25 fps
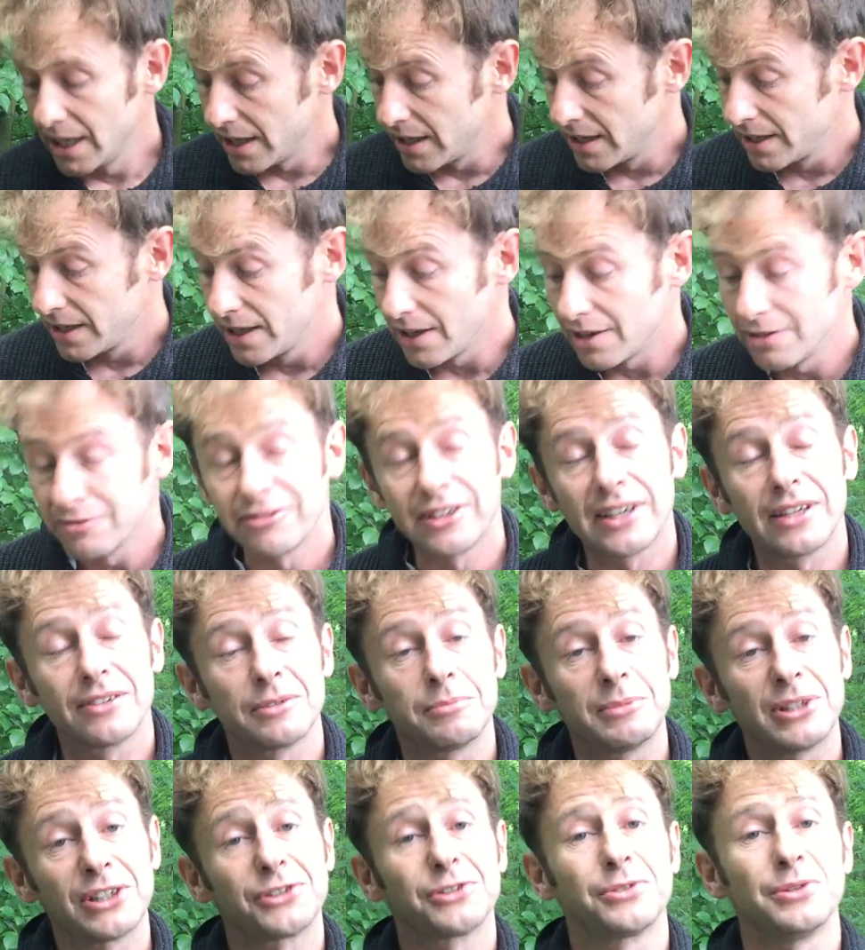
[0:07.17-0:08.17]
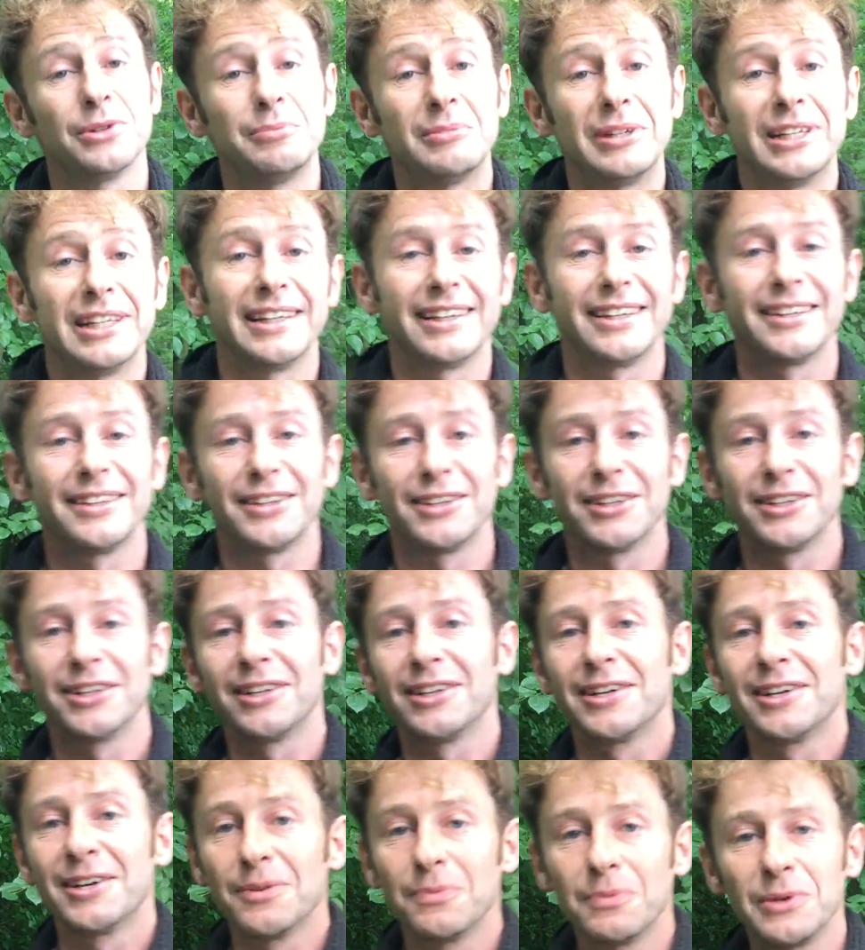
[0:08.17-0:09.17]
And I found a mushroom here
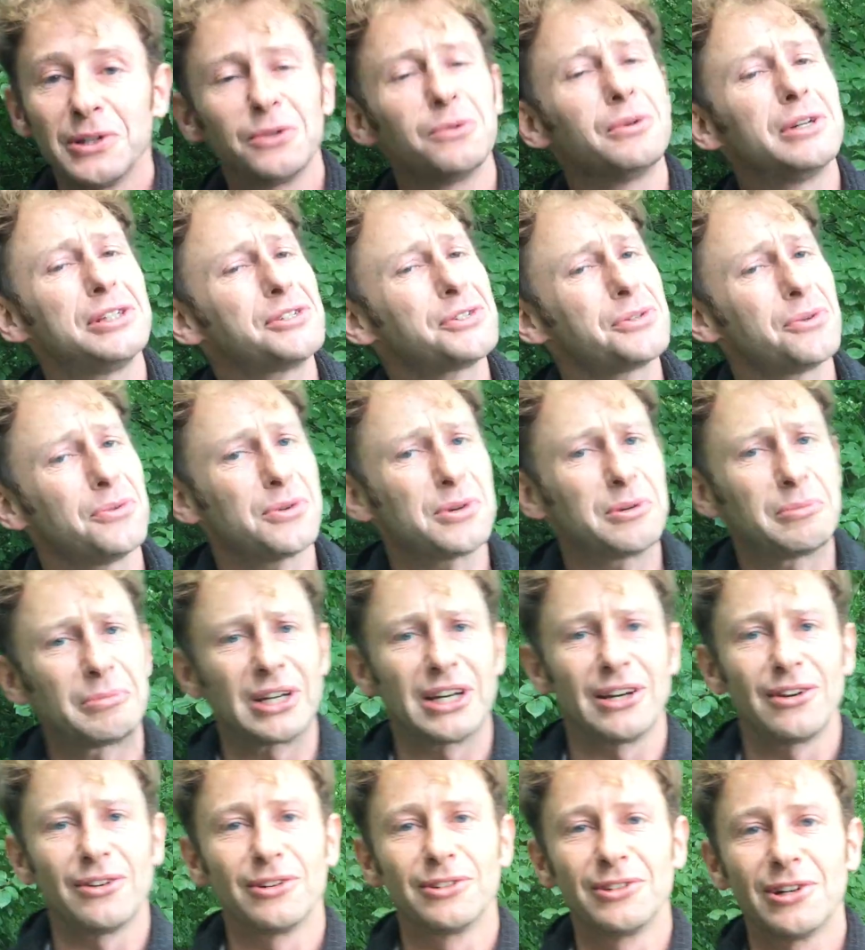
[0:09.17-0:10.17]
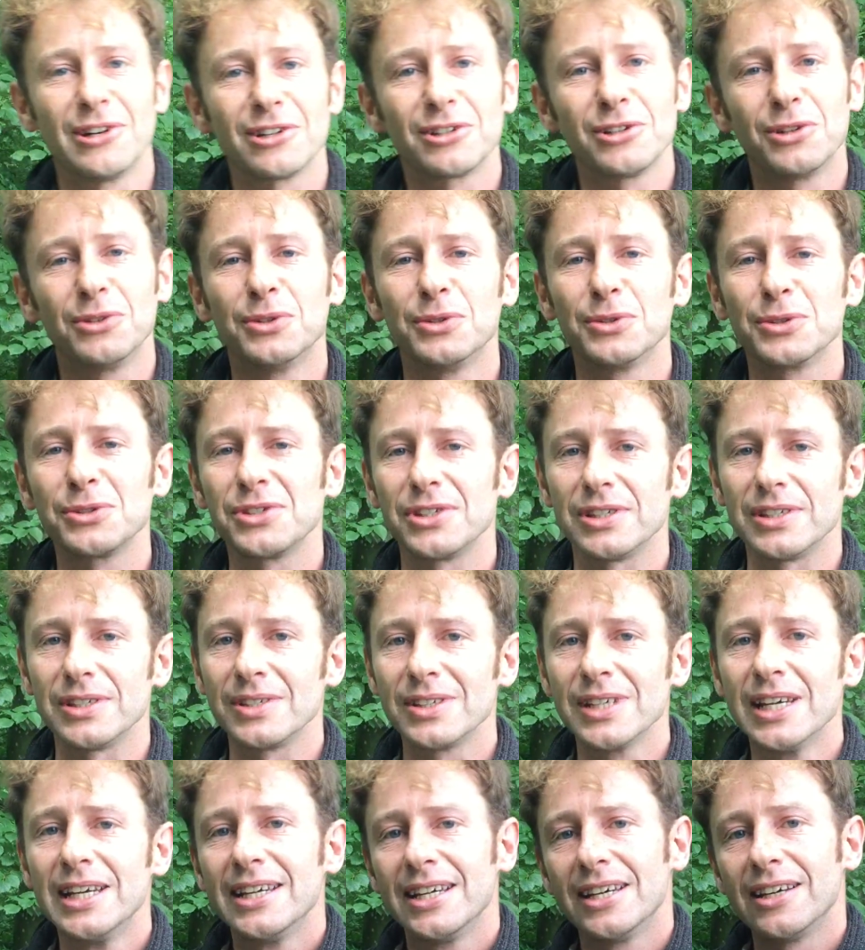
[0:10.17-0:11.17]
that we always talk about on our
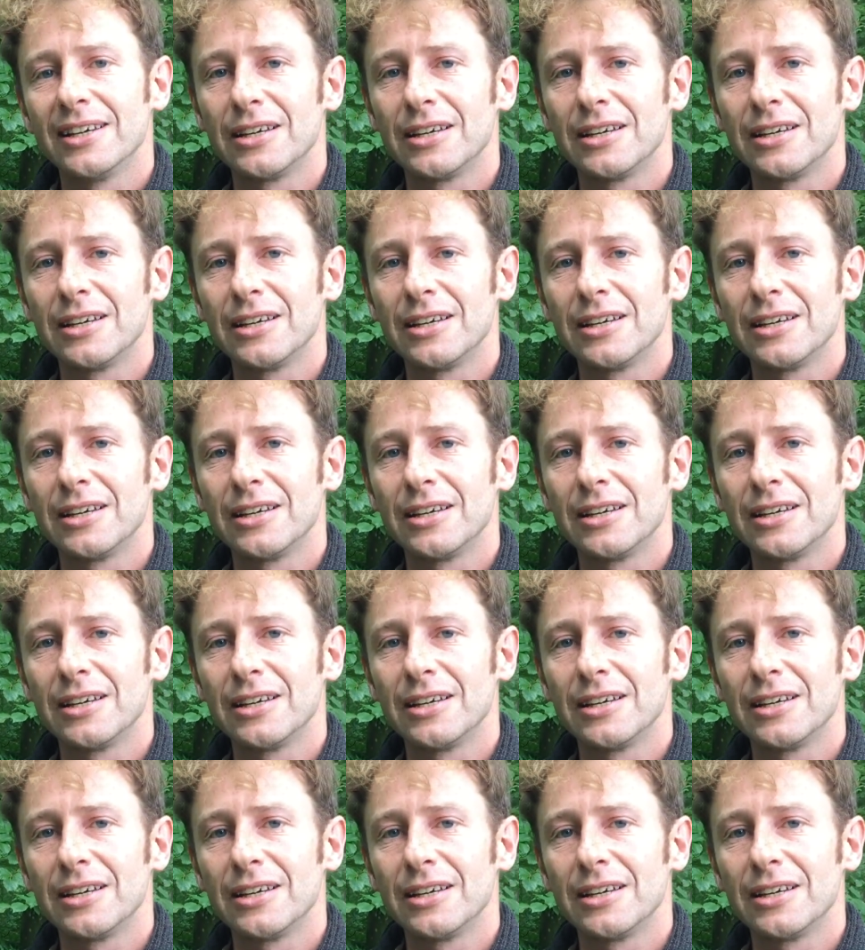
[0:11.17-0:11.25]
courses